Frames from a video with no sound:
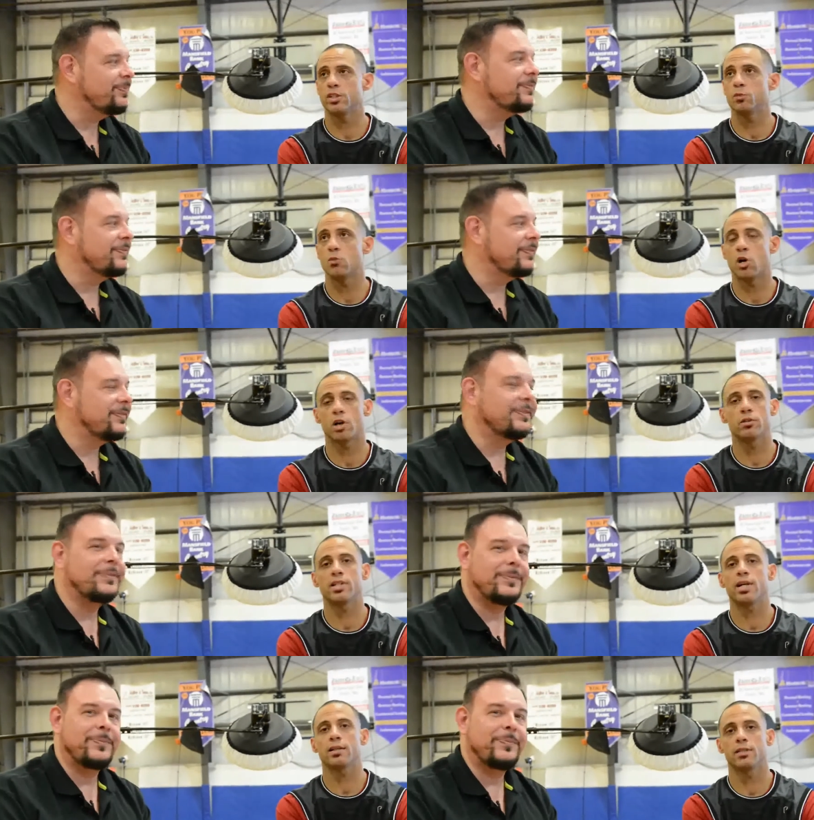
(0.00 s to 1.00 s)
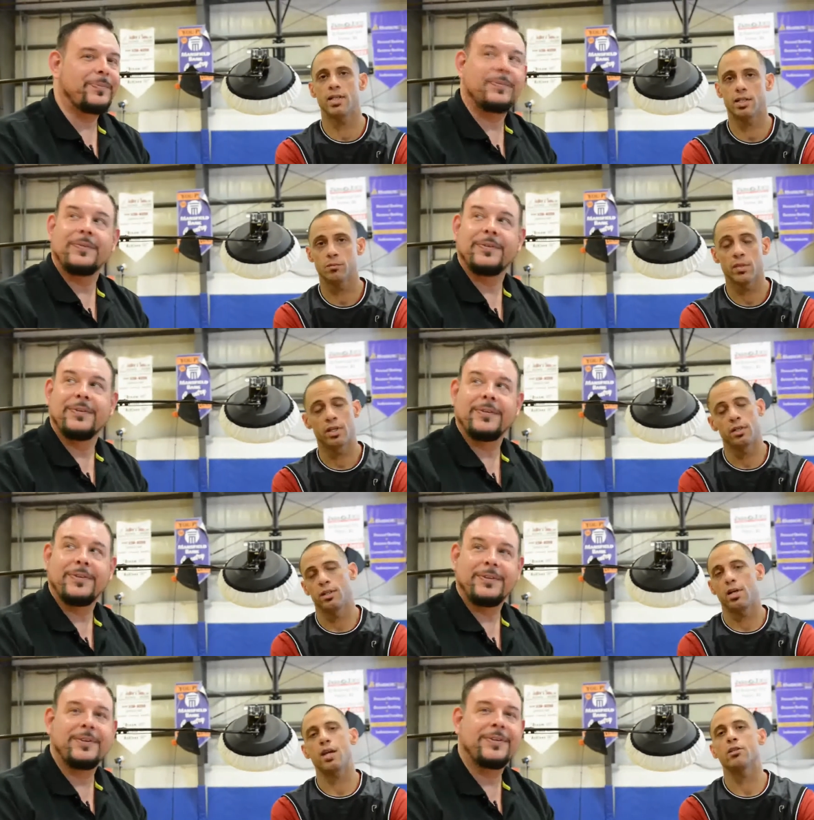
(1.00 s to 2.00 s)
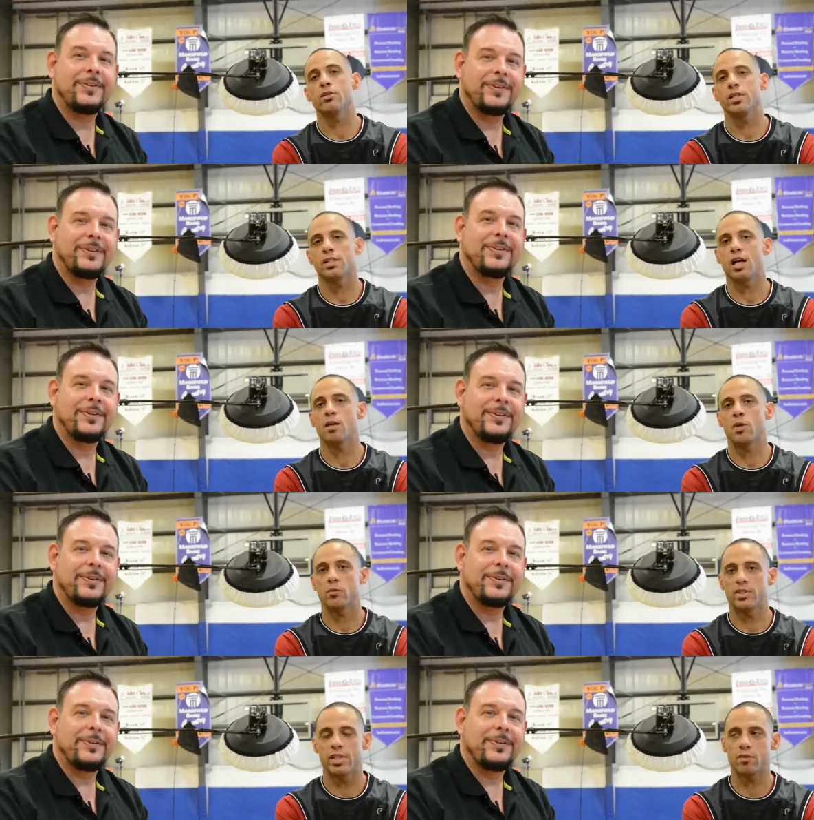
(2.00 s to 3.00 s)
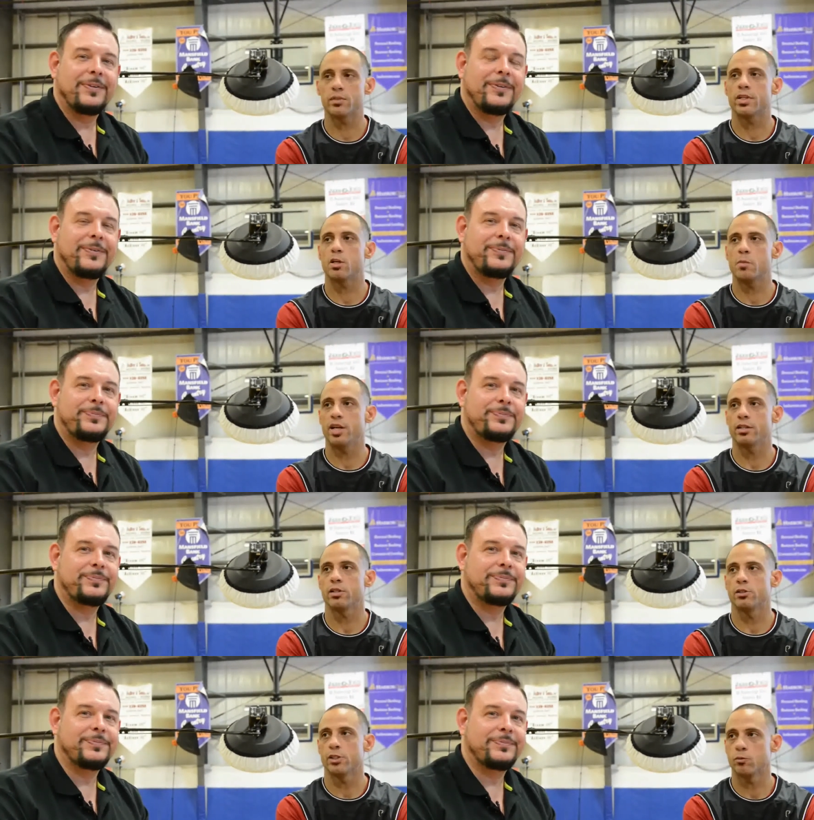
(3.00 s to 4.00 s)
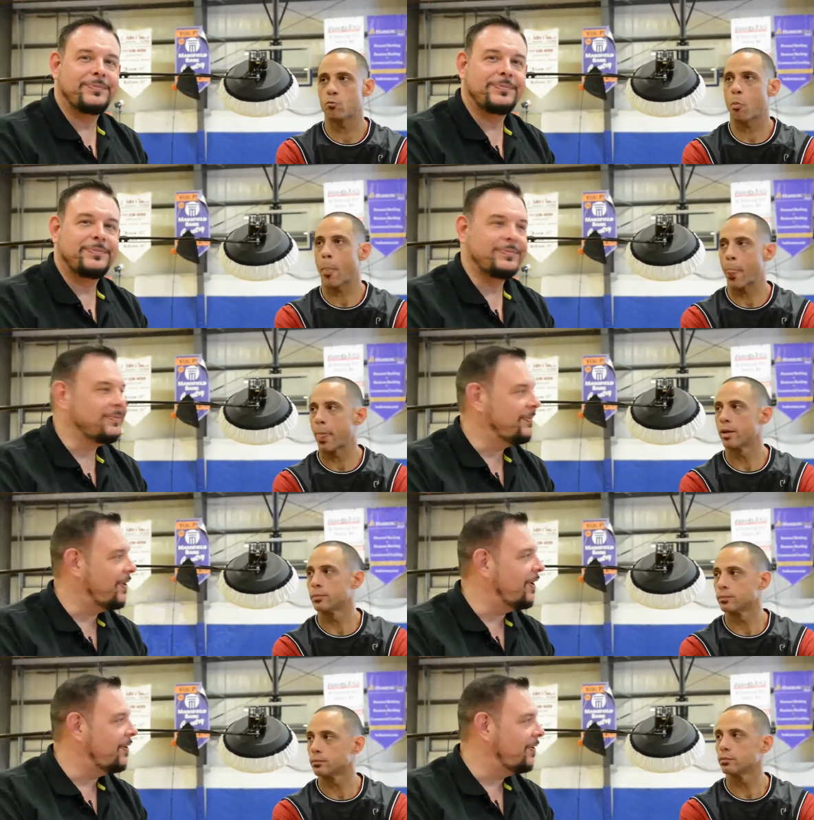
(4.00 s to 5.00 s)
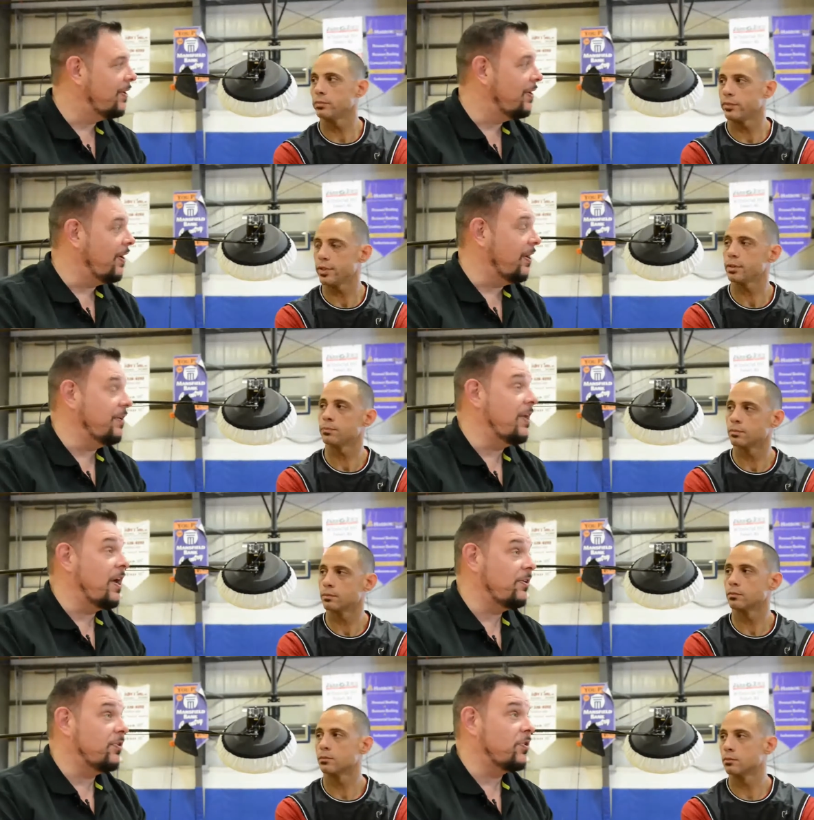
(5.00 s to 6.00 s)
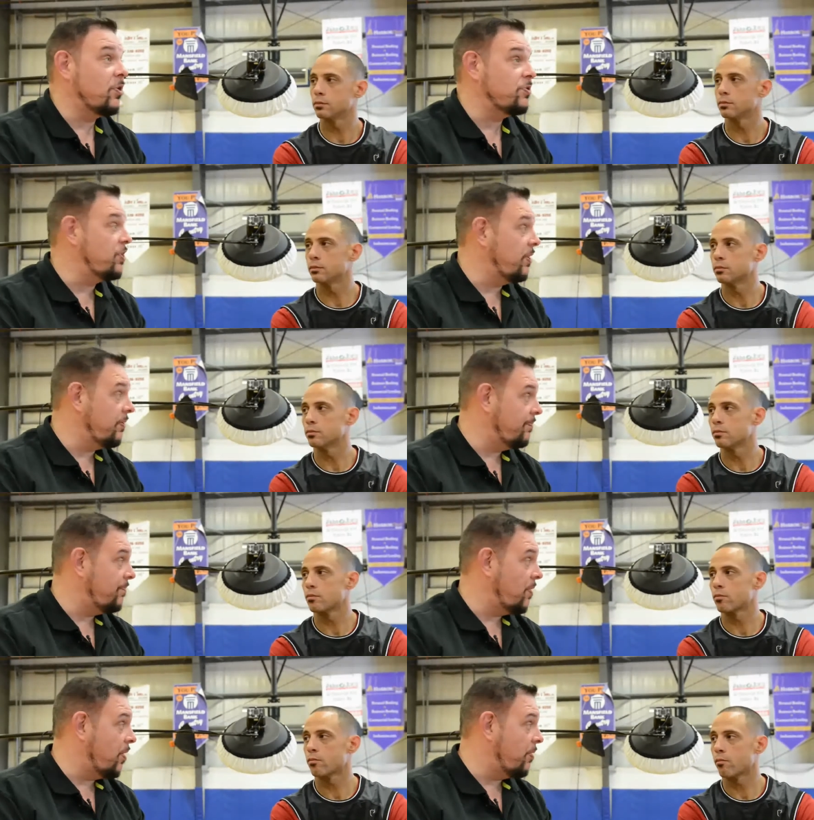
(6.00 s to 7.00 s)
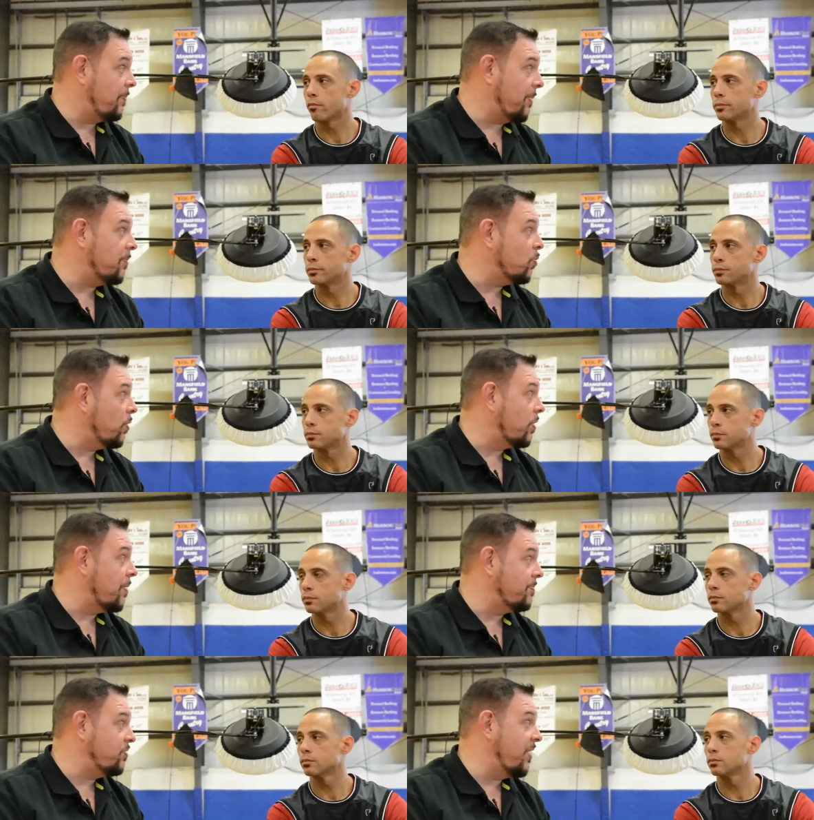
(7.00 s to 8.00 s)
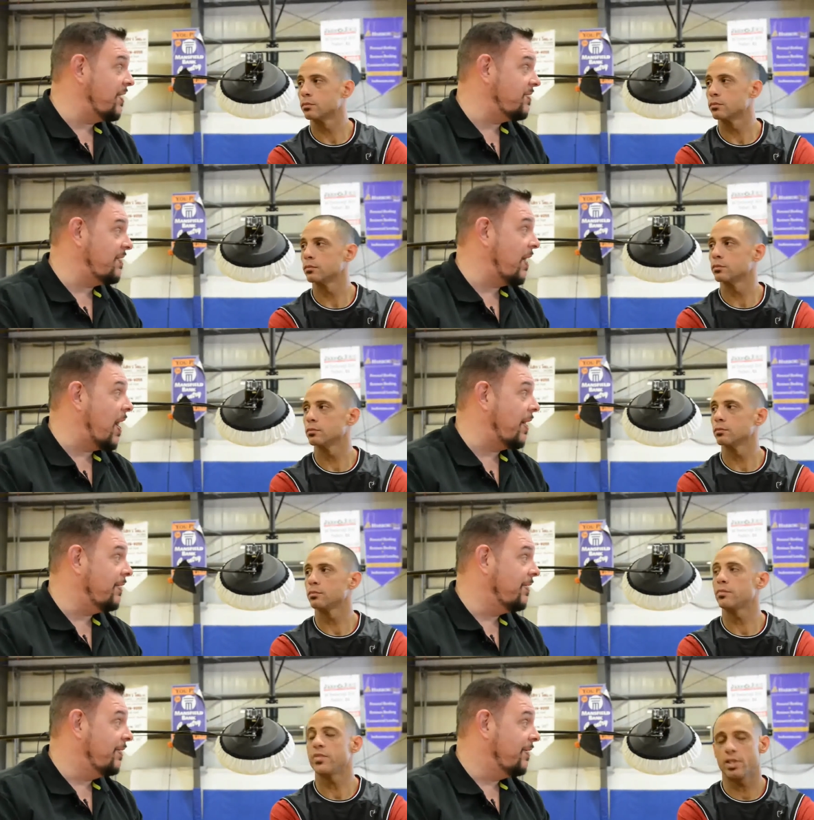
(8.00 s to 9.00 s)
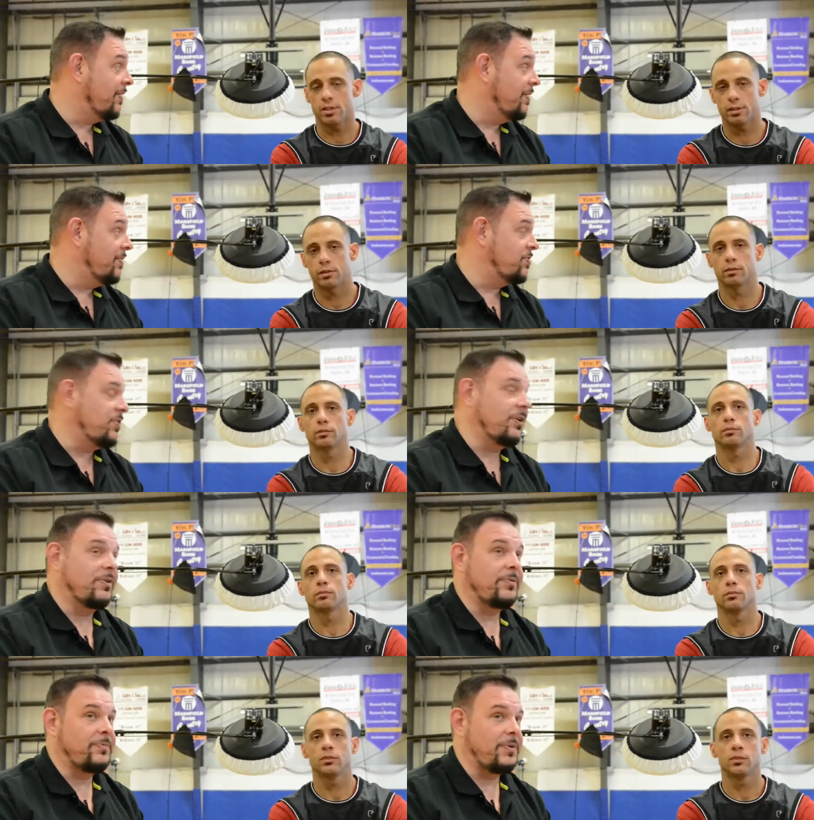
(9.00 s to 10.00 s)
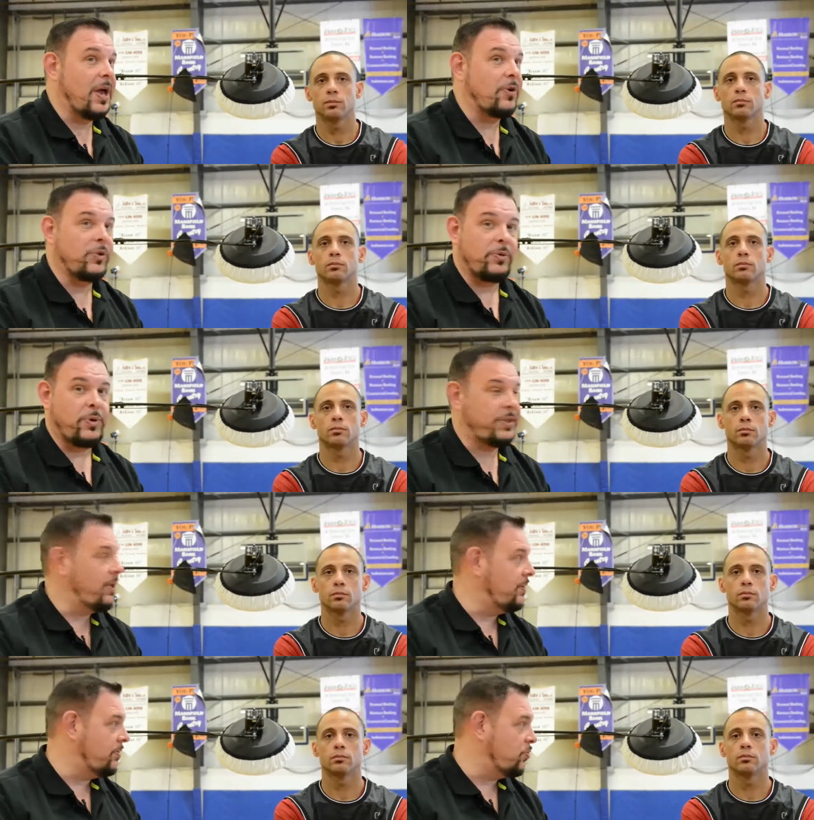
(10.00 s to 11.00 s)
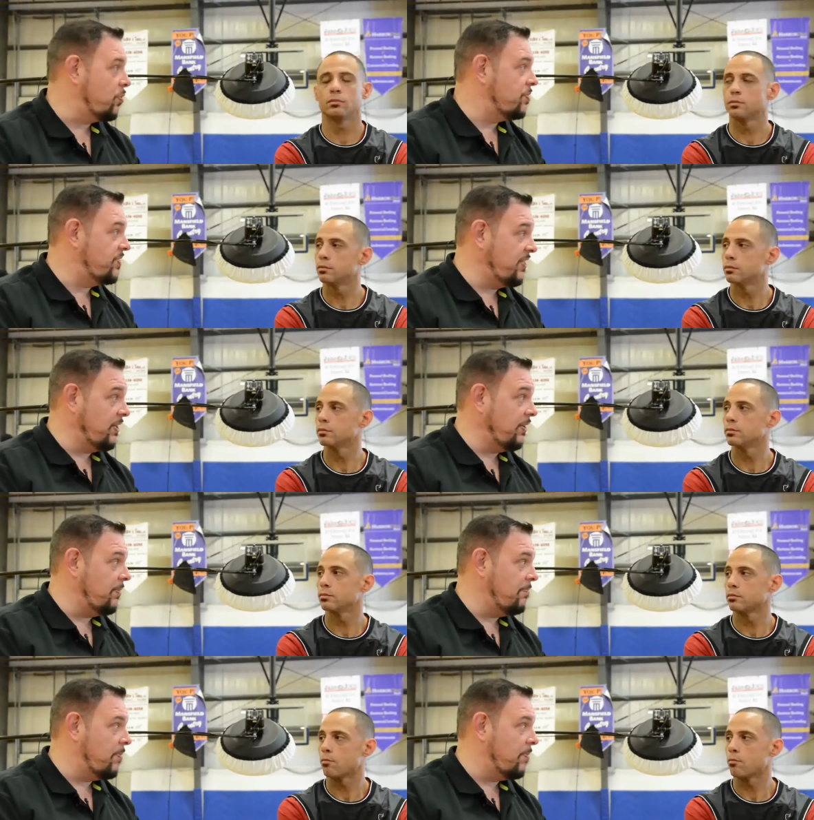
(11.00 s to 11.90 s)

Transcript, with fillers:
Speaker 1: smart, really athletic. had a great time. I would definitely go back to coaching. Yeah. yeah. And now you're
Speaker 2: coaching other people who are coming to NTI. Yes. So not only within your team,